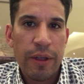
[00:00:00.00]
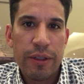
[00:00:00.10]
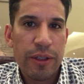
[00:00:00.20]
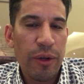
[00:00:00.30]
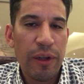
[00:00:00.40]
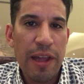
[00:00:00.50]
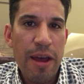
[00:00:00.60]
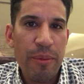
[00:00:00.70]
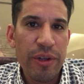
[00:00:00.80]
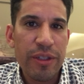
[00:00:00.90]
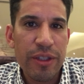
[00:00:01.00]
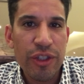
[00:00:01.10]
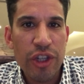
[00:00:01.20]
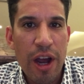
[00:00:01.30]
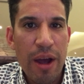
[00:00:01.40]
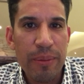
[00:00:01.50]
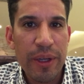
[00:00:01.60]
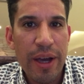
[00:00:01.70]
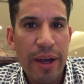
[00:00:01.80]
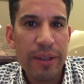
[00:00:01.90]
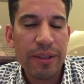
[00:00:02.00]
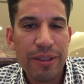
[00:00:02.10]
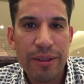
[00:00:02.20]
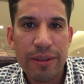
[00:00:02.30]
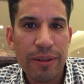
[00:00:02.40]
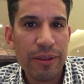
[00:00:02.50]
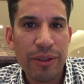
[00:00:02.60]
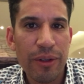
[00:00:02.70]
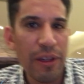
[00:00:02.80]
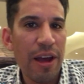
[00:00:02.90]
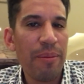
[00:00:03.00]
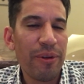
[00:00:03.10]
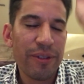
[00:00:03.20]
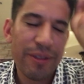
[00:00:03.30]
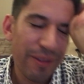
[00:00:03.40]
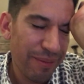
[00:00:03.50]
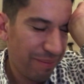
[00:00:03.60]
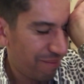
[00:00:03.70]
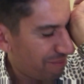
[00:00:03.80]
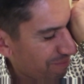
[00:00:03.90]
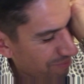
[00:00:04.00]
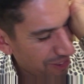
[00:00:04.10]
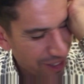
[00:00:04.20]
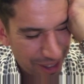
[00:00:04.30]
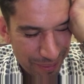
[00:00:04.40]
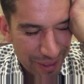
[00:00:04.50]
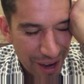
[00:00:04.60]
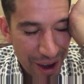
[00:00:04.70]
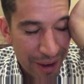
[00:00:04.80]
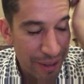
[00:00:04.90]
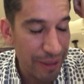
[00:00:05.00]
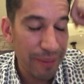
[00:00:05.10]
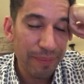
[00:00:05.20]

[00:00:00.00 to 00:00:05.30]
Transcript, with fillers: So glamorous, this job, you guys so glamorous. Oh, I'm tired.